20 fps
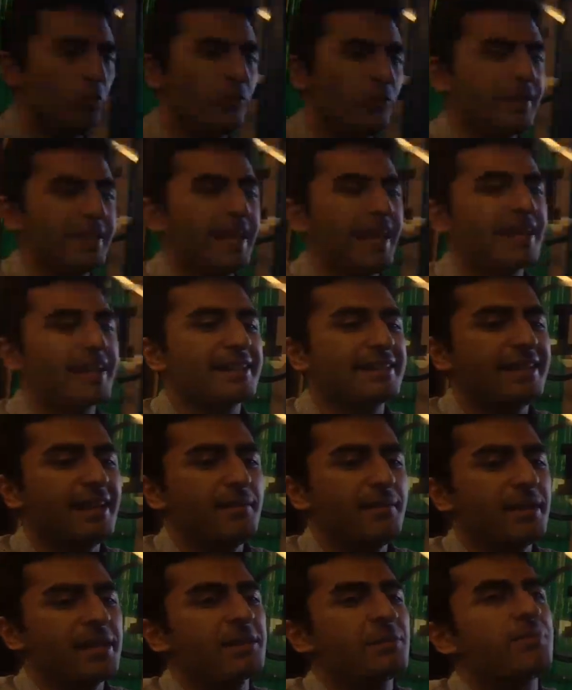the
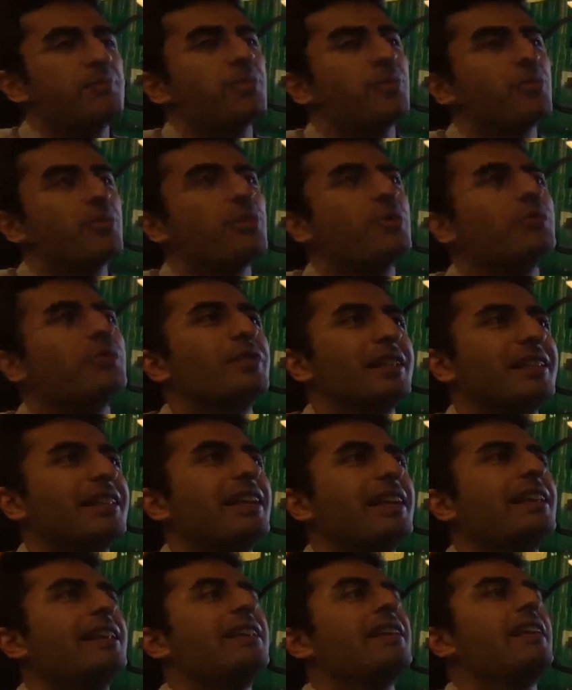academics prove
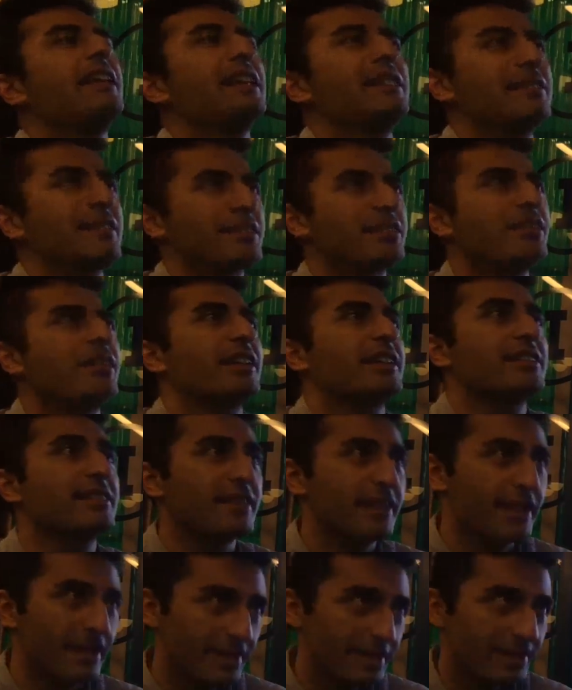that it does not
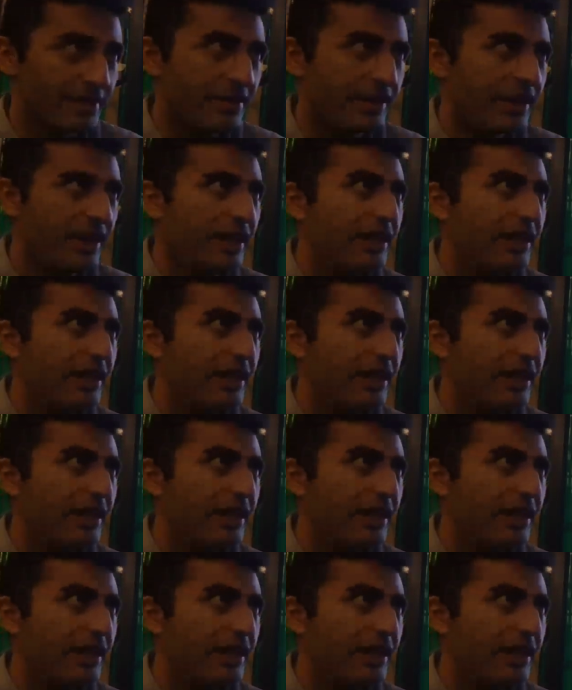exist.